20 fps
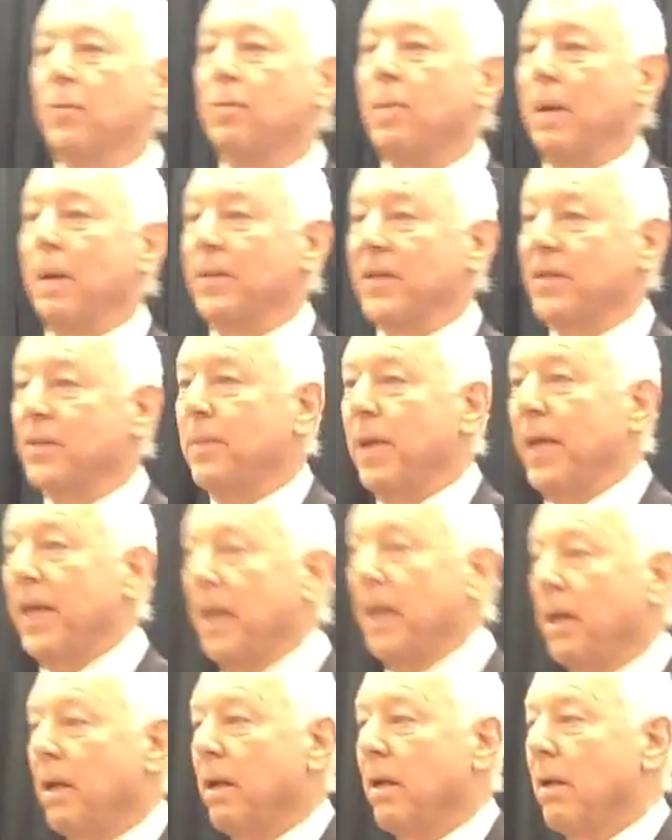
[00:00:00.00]
for public
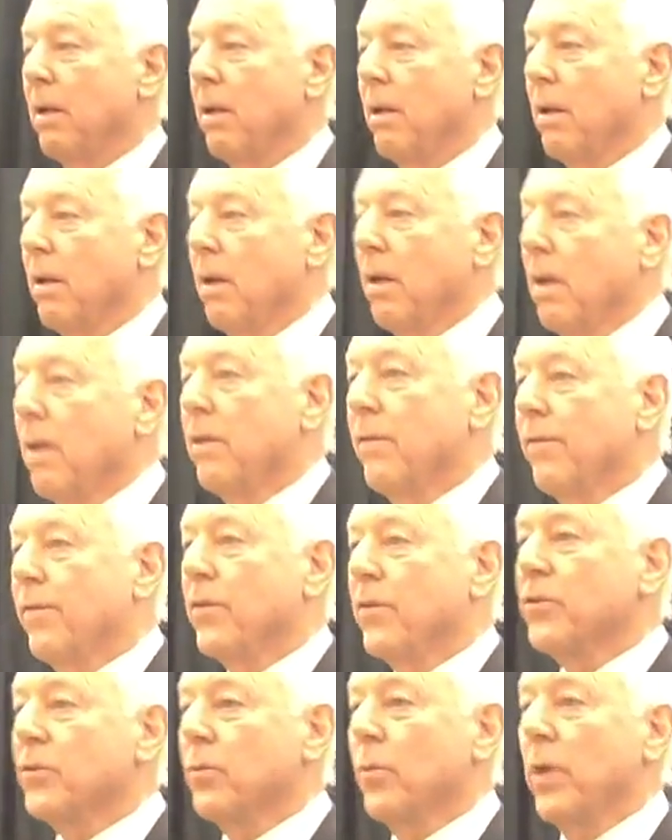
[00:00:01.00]
speaking, the
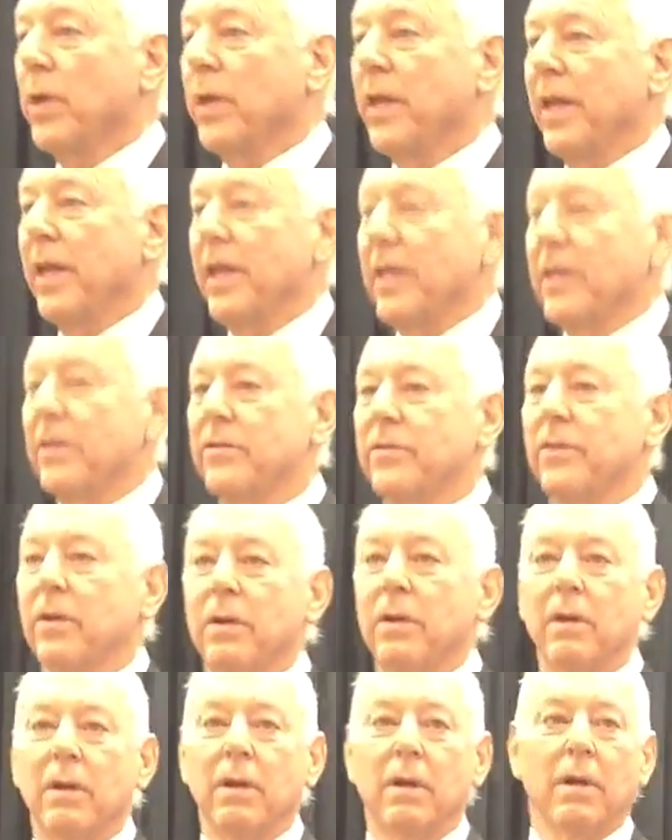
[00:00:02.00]
first one is
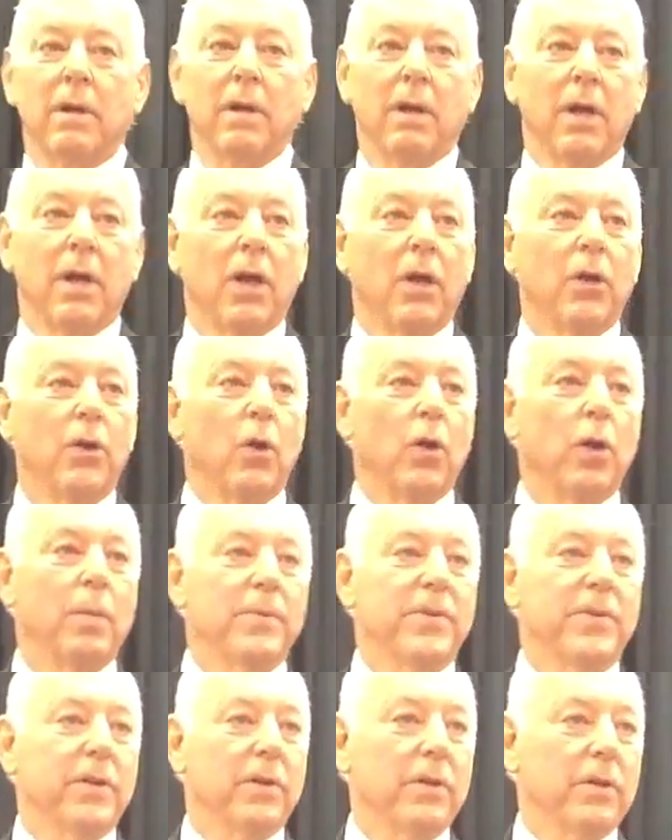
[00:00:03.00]
know your
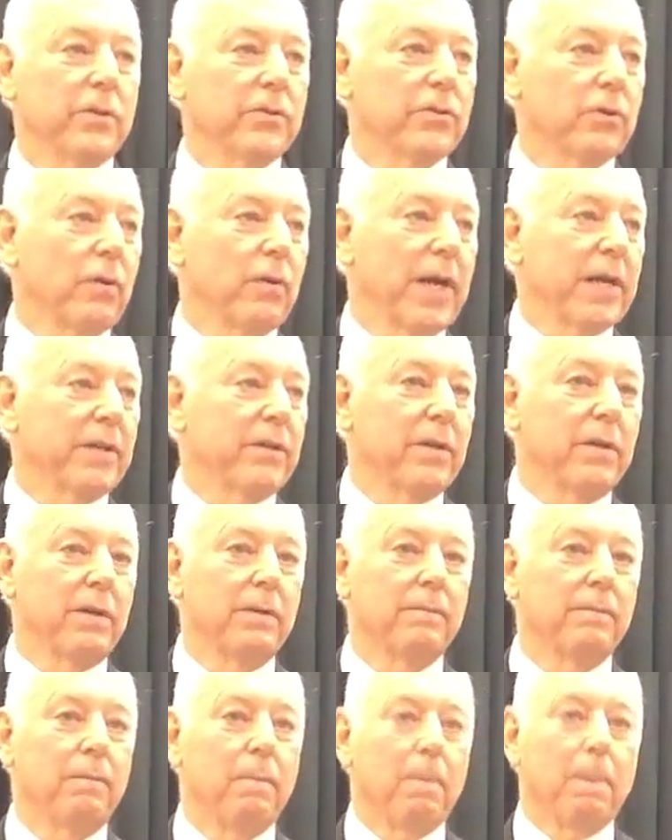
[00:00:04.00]
materials, correct?
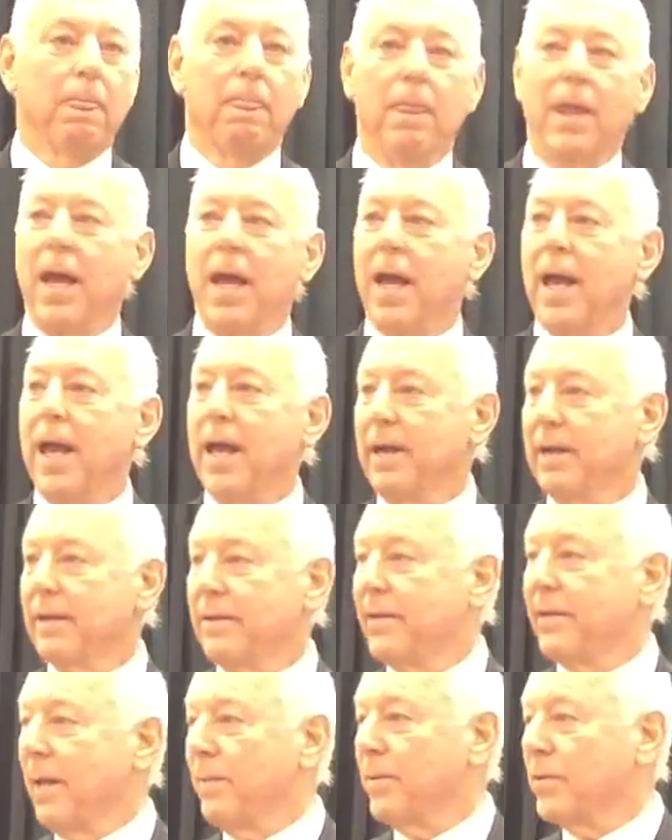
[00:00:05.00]
And
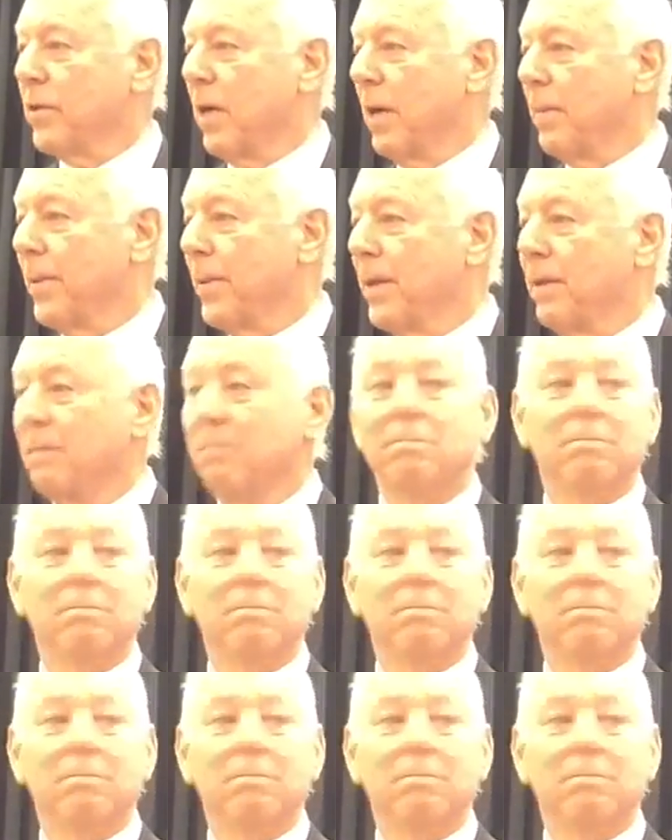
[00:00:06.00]
in the table topic,